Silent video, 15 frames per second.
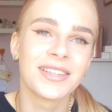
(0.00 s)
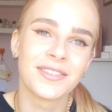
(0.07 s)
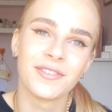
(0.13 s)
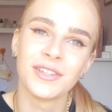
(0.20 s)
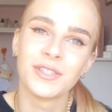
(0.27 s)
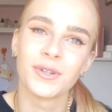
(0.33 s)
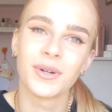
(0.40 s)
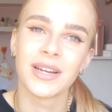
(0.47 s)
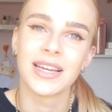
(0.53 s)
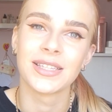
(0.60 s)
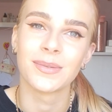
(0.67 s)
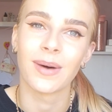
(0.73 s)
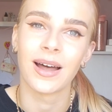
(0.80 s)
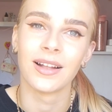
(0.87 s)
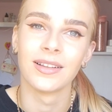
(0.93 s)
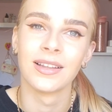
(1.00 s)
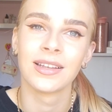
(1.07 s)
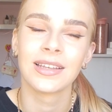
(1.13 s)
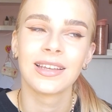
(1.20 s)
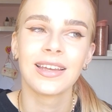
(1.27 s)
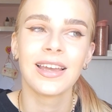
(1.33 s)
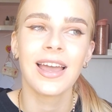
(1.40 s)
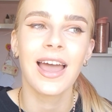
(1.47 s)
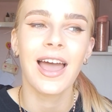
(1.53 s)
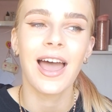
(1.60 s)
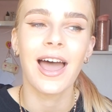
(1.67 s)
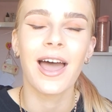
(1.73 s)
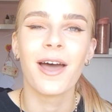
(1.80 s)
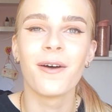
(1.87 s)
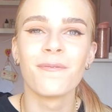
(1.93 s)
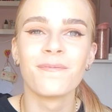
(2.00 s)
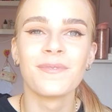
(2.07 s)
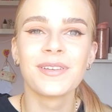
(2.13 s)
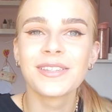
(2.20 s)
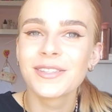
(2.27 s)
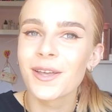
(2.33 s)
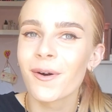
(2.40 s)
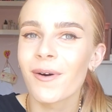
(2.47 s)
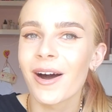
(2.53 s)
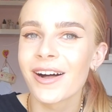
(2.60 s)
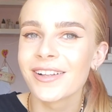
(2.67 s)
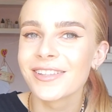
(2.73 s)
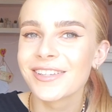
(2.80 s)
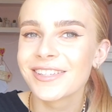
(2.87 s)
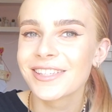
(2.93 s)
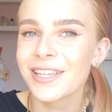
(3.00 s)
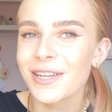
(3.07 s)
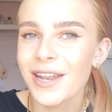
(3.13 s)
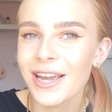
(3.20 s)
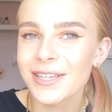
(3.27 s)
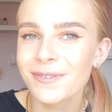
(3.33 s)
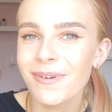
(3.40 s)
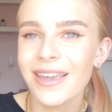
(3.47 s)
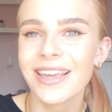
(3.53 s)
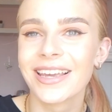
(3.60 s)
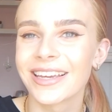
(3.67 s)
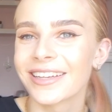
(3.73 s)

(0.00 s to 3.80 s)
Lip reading: have enjoyed it as well. So I'll see you next week.